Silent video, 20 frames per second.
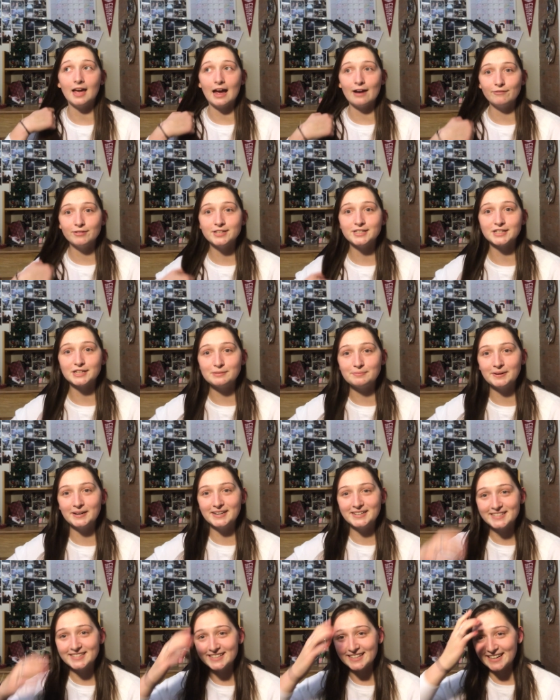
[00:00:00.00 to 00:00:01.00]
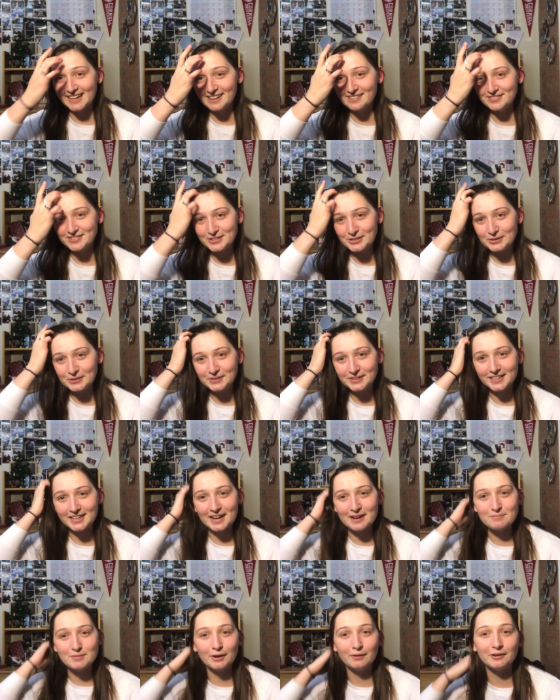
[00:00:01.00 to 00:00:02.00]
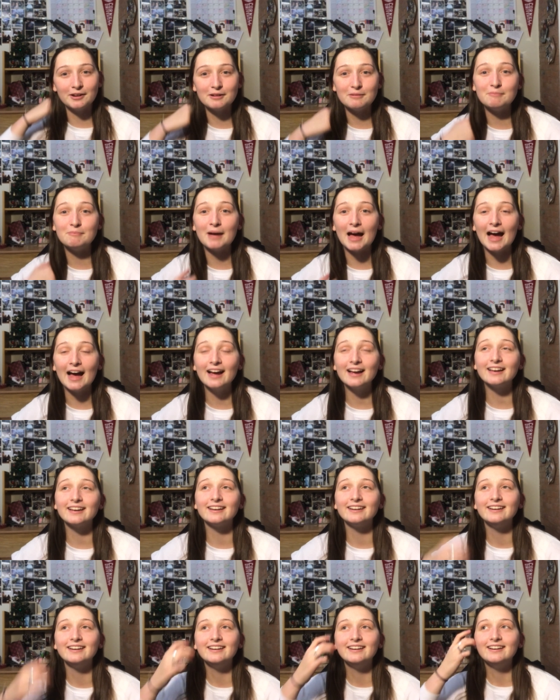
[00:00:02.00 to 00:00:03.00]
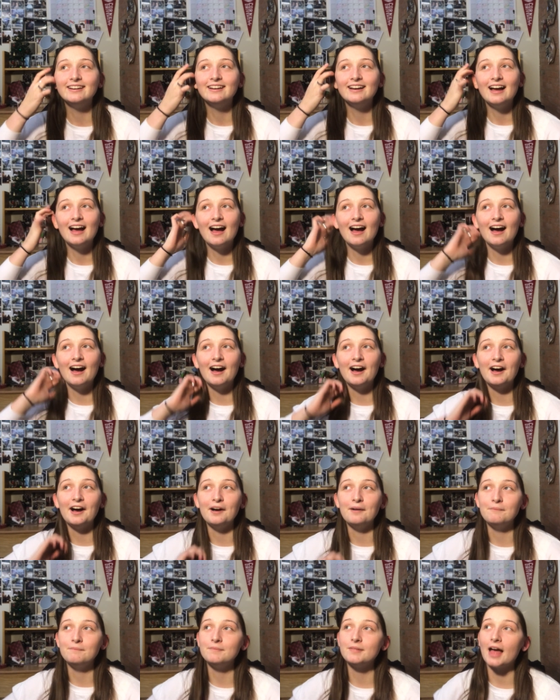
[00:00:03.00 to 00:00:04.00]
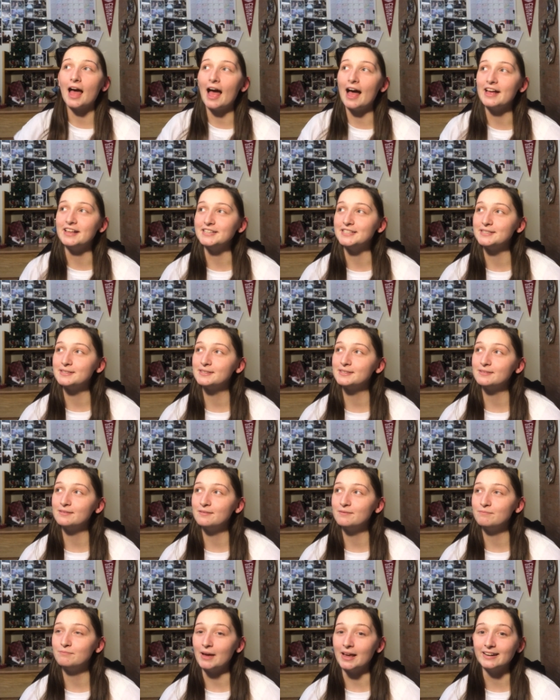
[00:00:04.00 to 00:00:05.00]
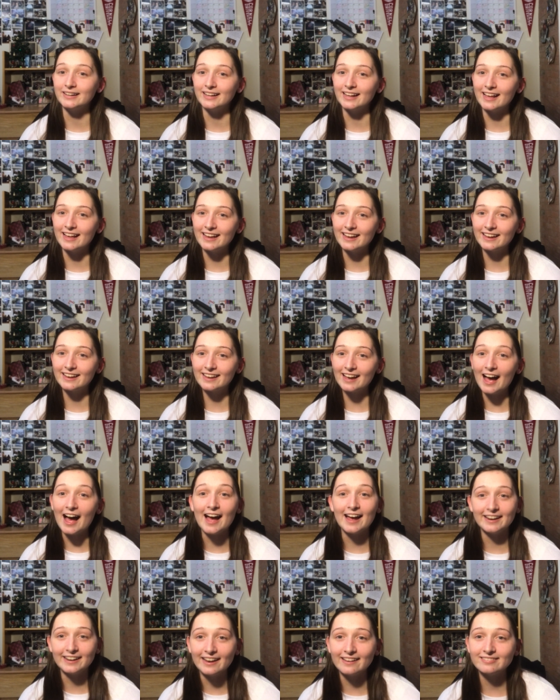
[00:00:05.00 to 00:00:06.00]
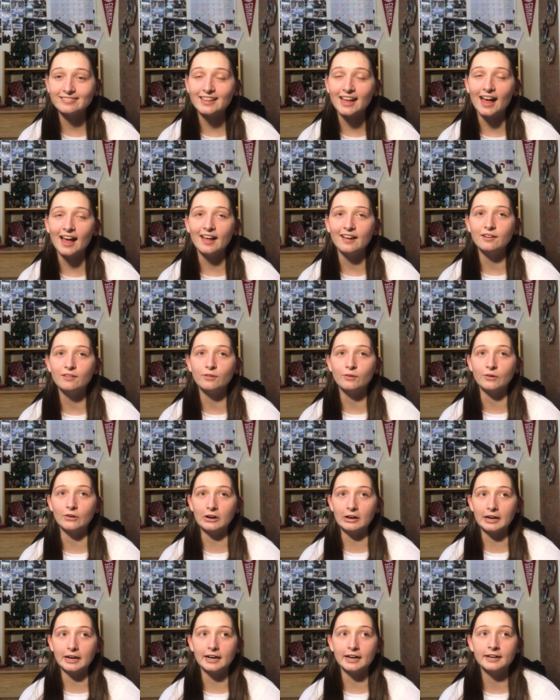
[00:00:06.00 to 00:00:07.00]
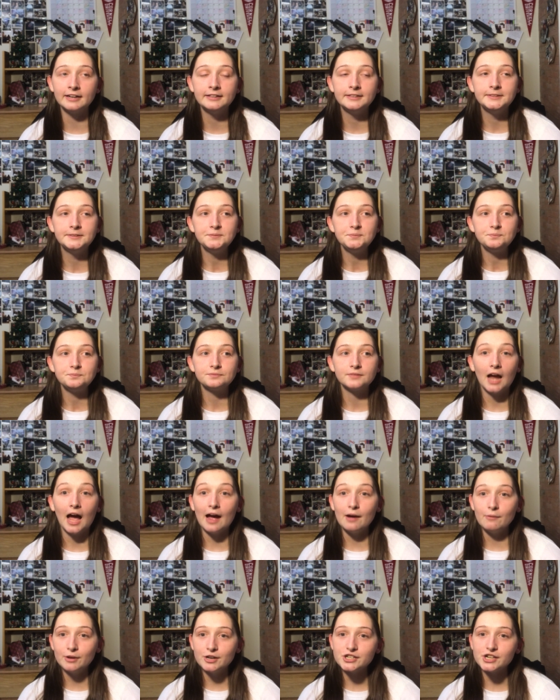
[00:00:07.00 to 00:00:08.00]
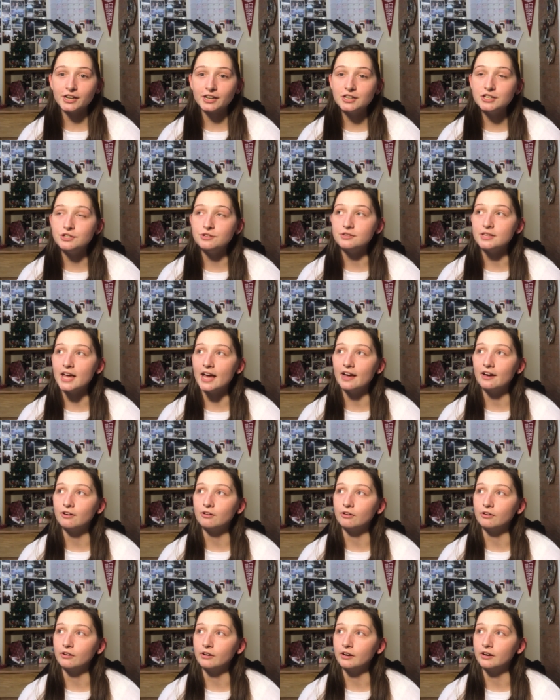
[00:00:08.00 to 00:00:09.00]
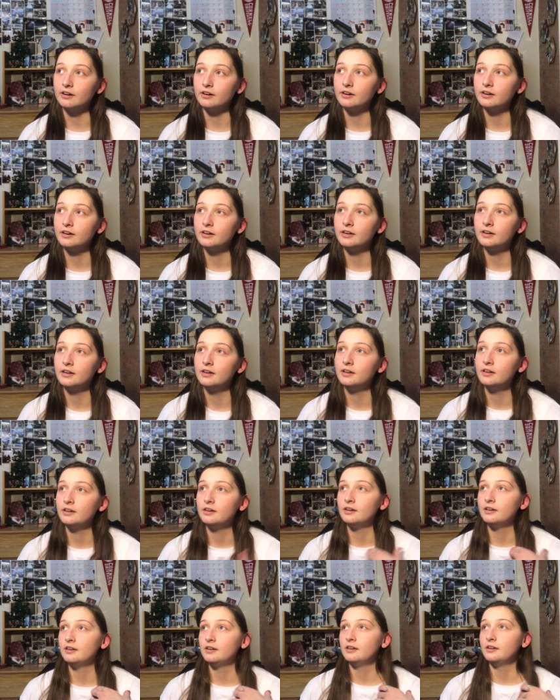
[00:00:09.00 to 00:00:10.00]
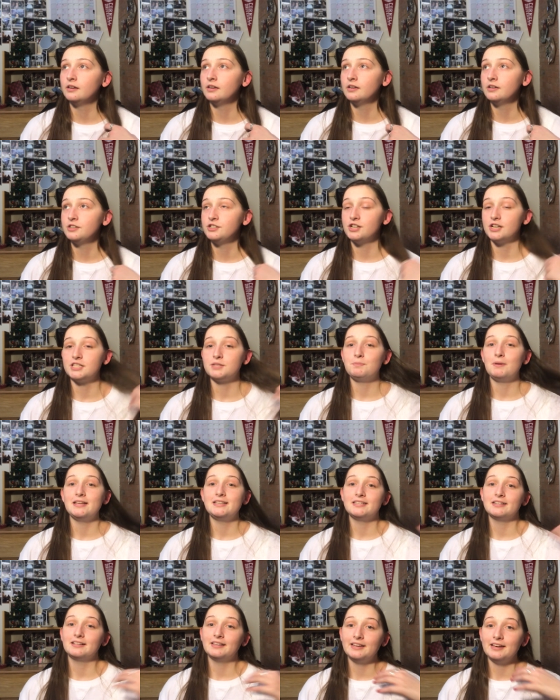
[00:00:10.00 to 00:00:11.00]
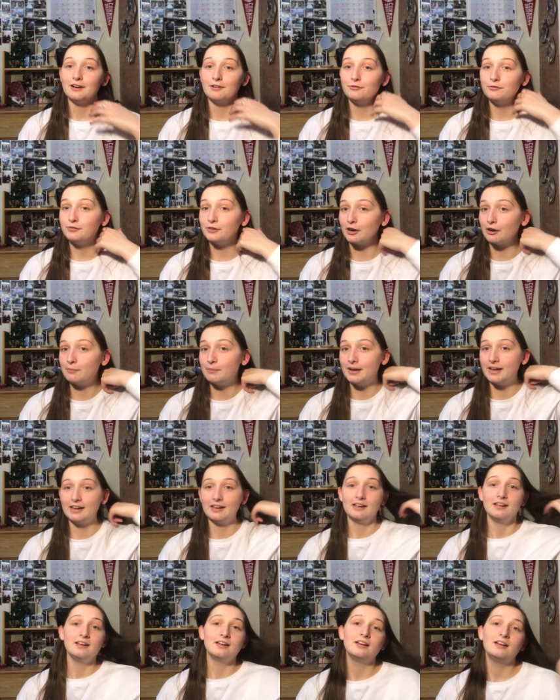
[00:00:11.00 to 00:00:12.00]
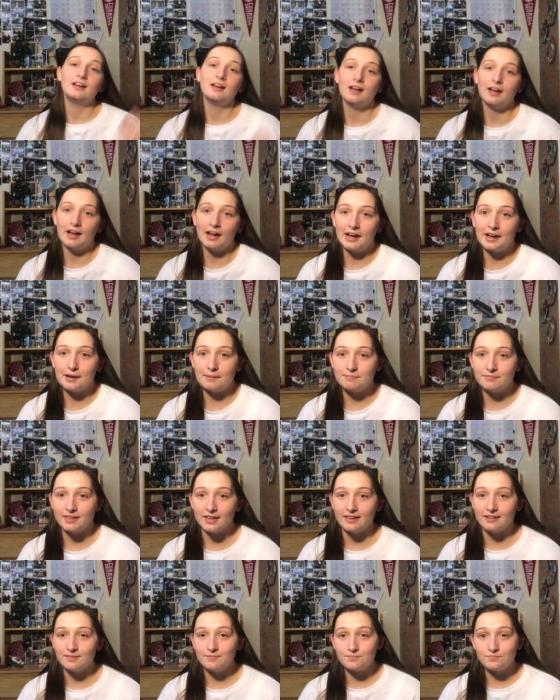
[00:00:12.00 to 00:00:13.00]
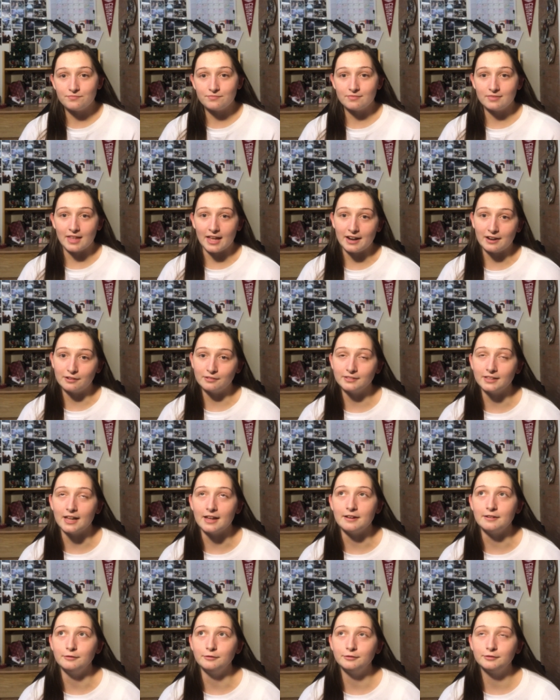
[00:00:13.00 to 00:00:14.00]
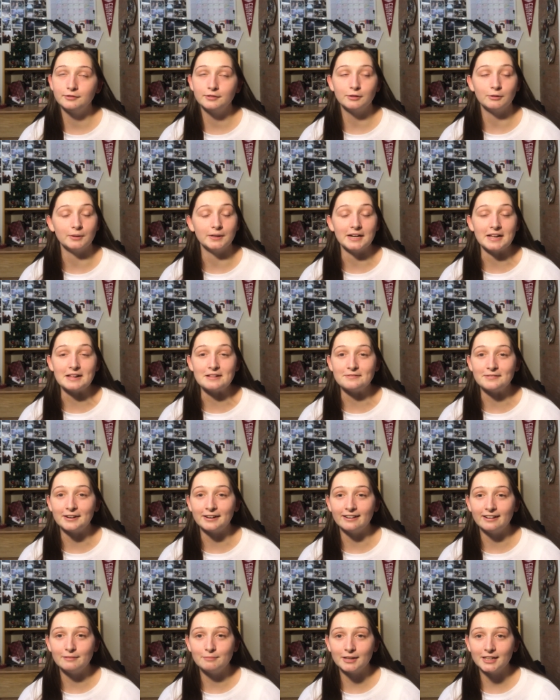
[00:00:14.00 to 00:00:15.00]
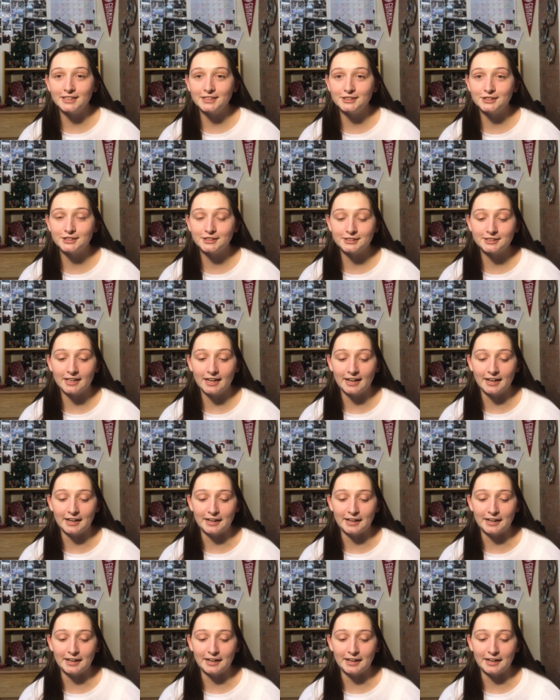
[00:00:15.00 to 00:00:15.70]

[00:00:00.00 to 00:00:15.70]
every single person that I've told that I'm going back has been like, I get that, or I wish I could do that, or just basically affirming that they don't love Cornell very much.